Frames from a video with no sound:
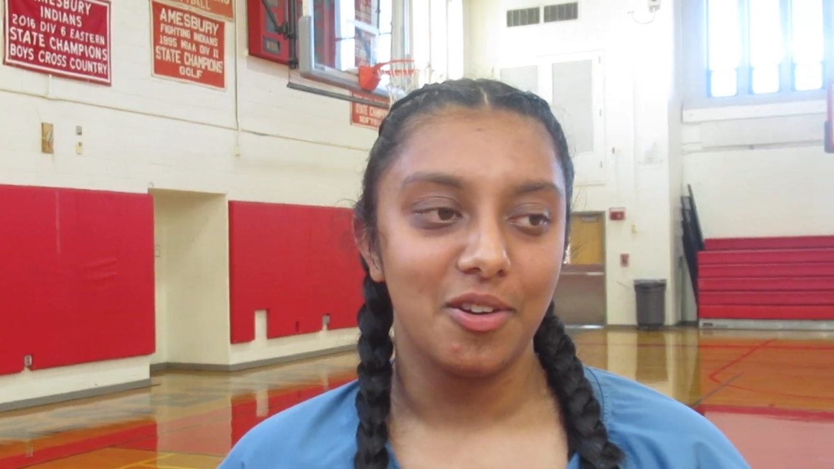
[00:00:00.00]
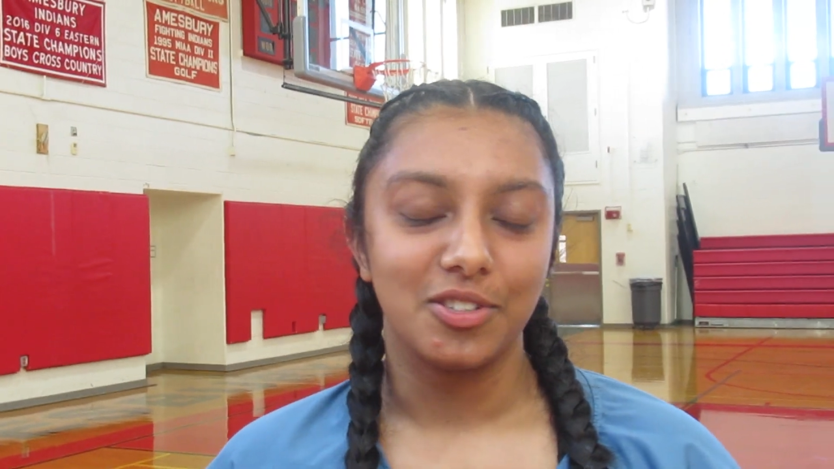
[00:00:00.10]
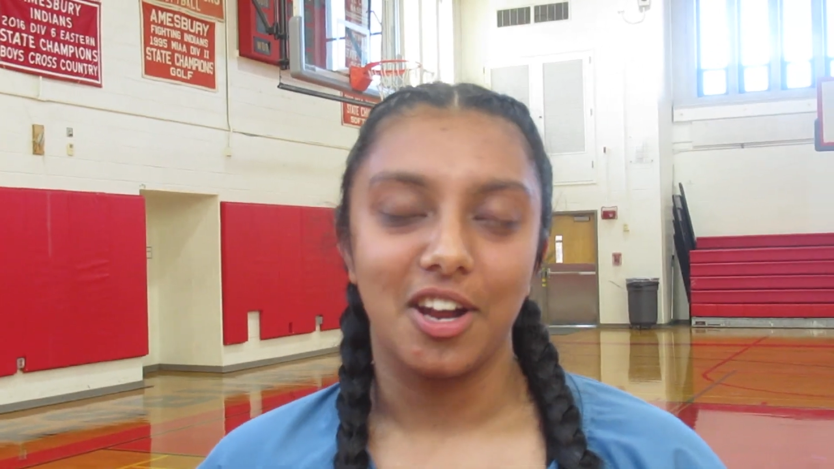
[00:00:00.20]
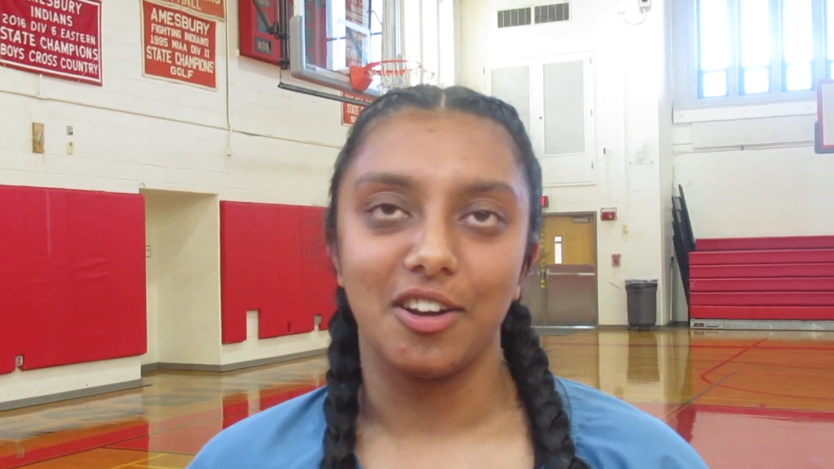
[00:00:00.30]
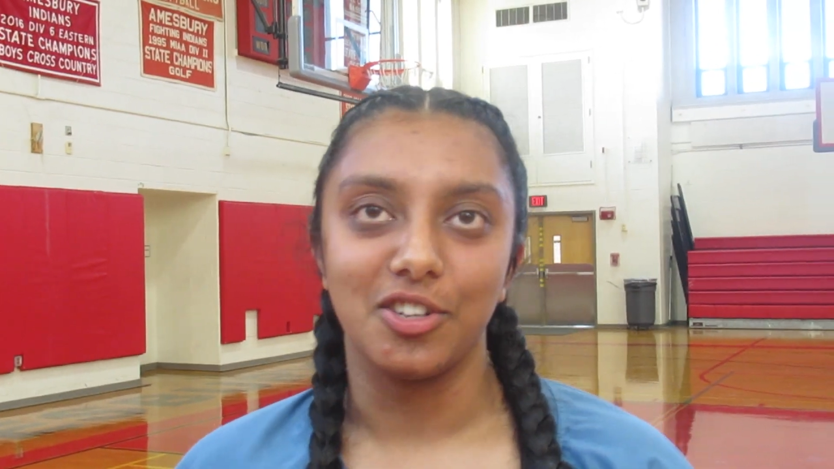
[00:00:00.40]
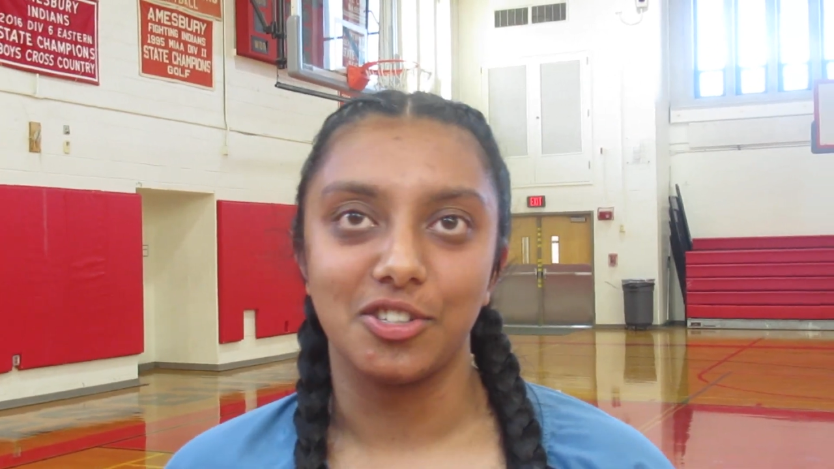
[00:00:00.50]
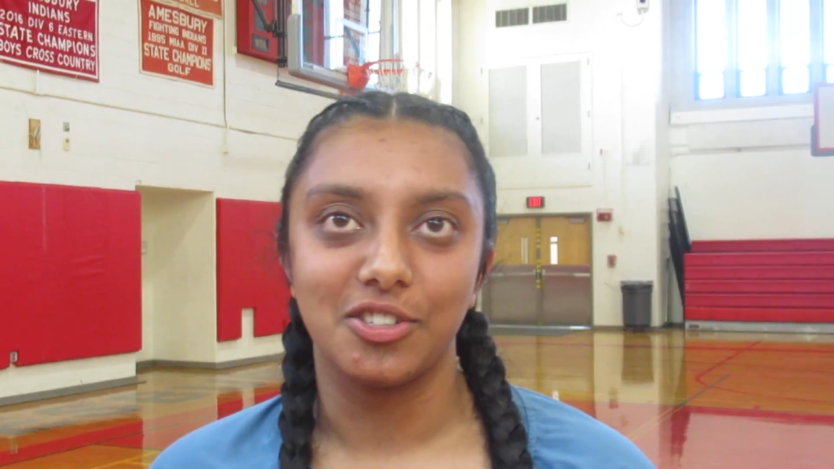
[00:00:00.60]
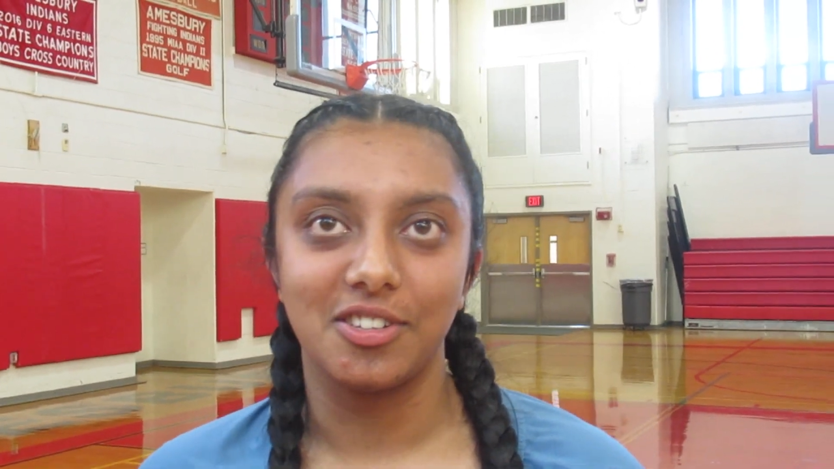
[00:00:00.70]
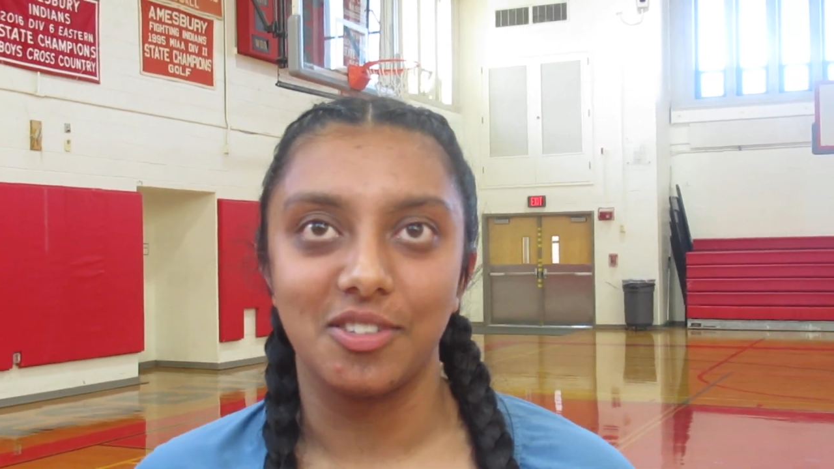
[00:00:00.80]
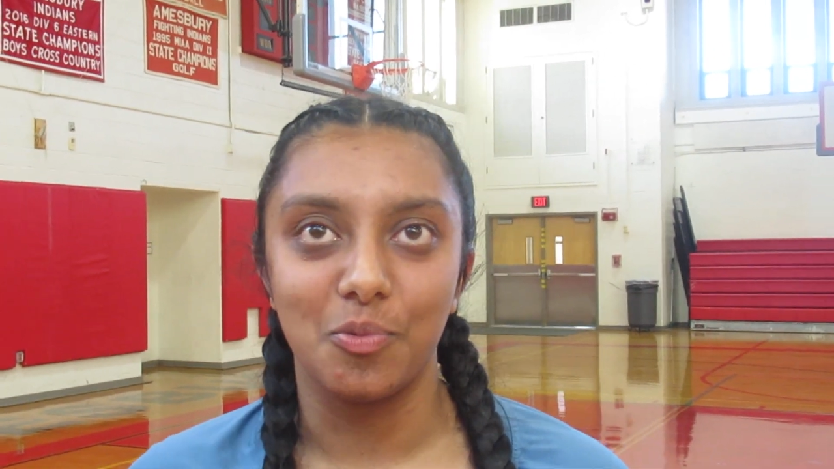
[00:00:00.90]
It's kind of
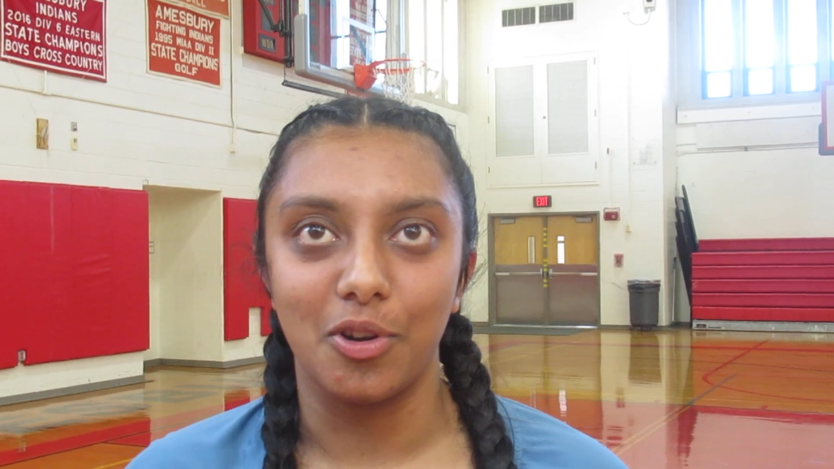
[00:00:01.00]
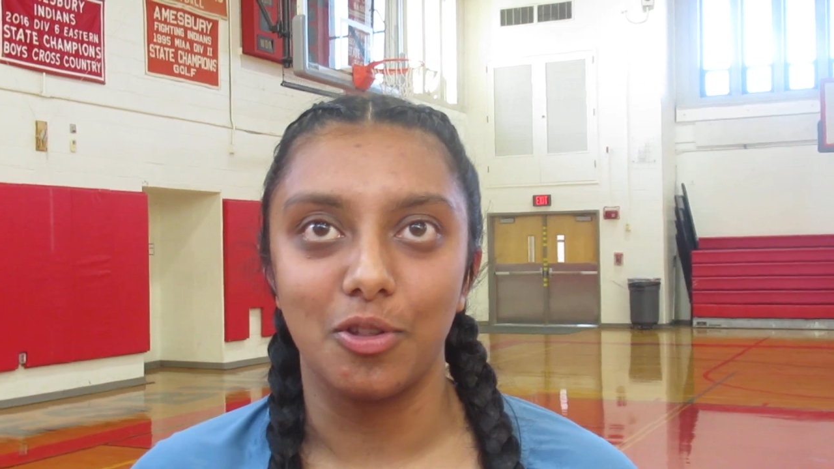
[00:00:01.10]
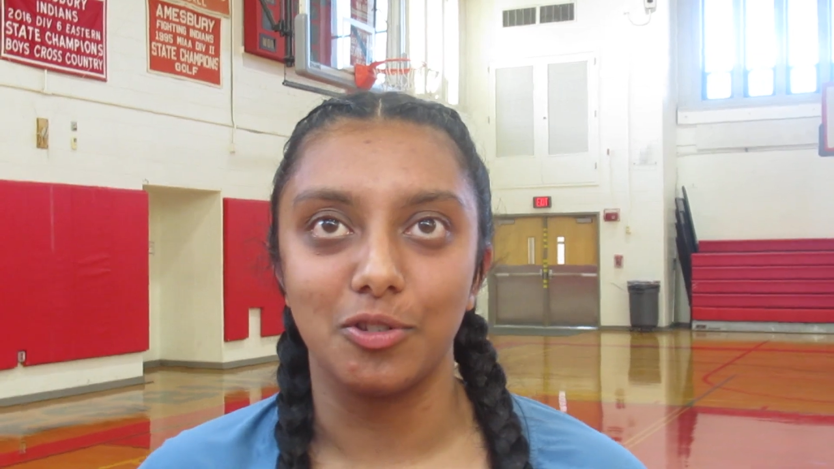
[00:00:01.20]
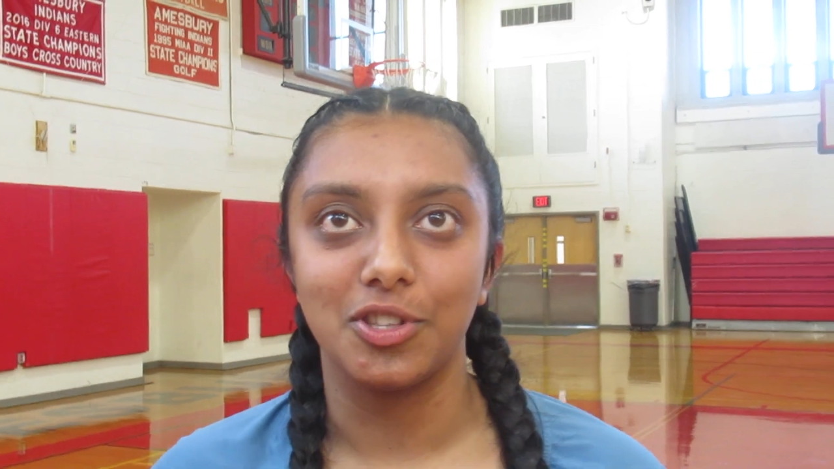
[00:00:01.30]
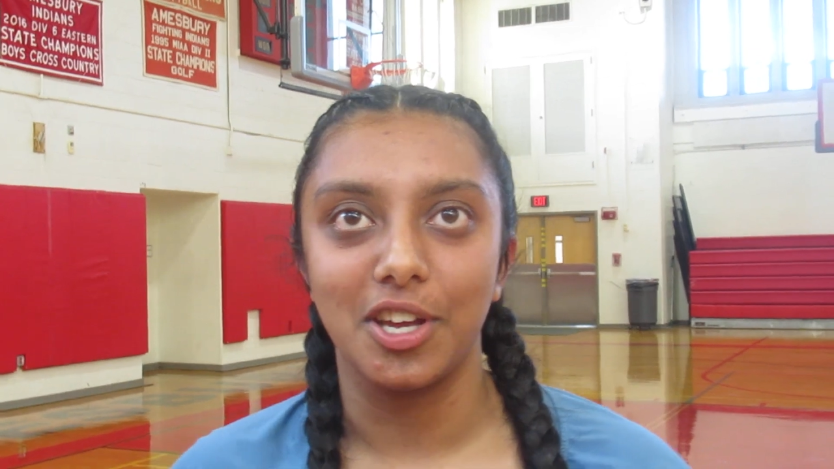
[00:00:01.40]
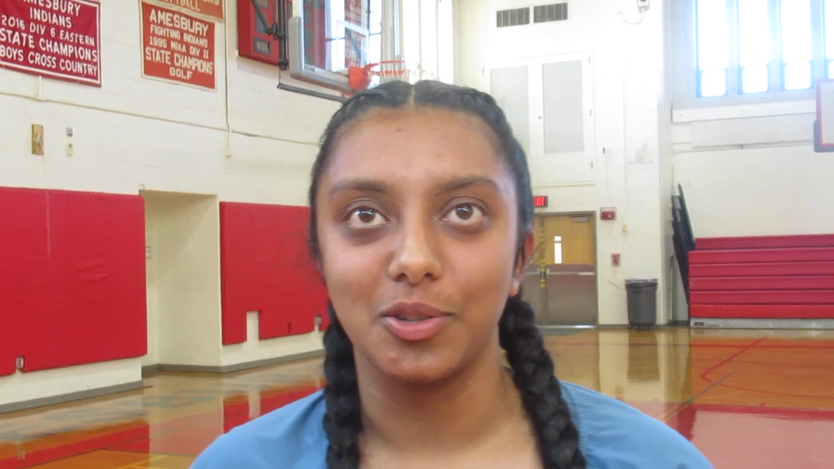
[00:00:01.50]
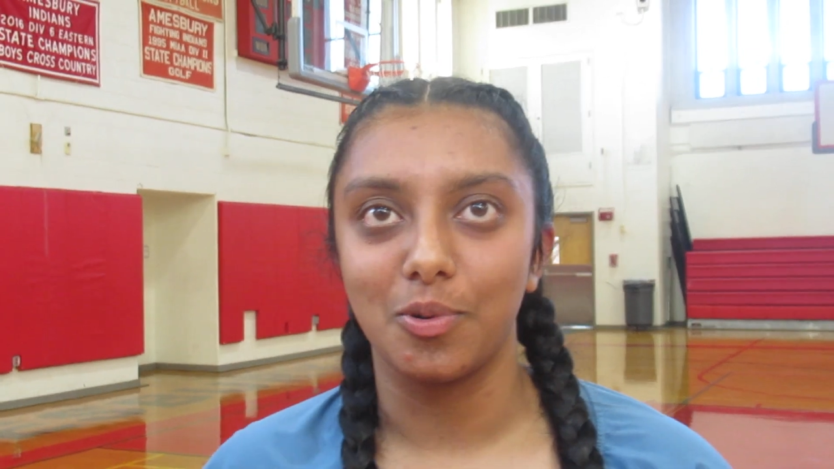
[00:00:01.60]
just one of those things